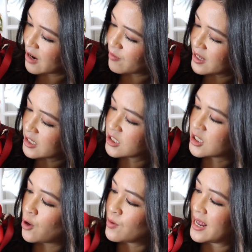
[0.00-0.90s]
Everything's
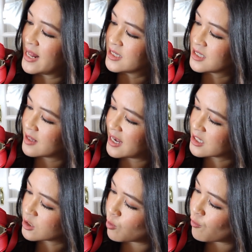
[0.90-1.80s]
sewn in so that
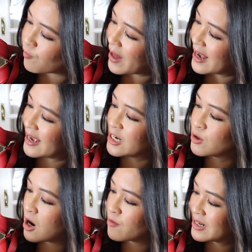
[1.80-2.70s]
it's all flat, and
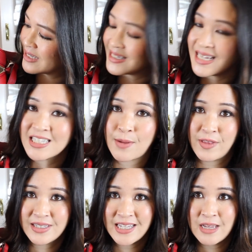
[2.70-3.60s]
you can't really see some of
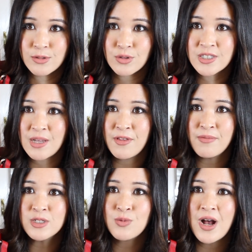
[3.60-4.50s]
the seams on some of
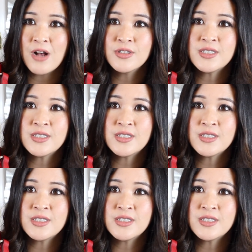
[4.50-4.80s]
them as well.